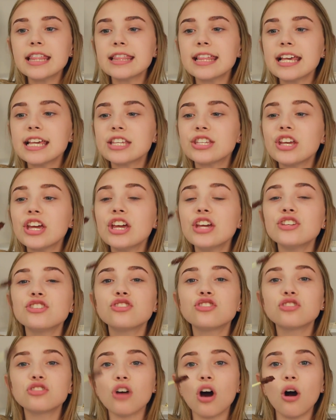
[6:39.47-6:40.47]
This
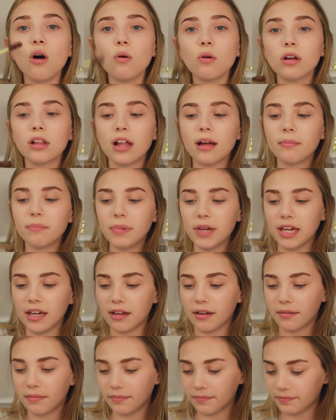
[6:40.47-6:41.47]
is so
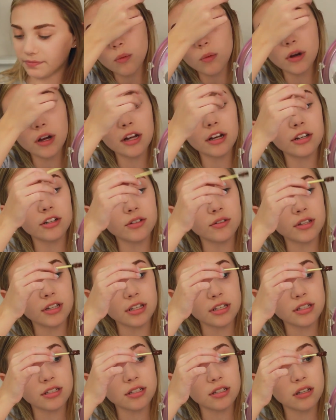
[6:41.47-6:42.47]
clumpy. We're gonna do
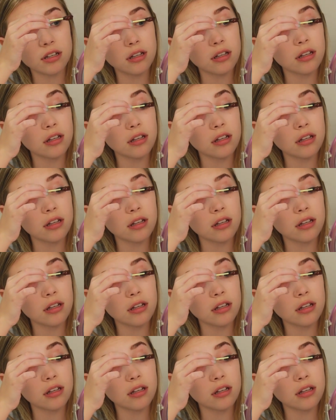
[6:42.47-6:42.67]
this.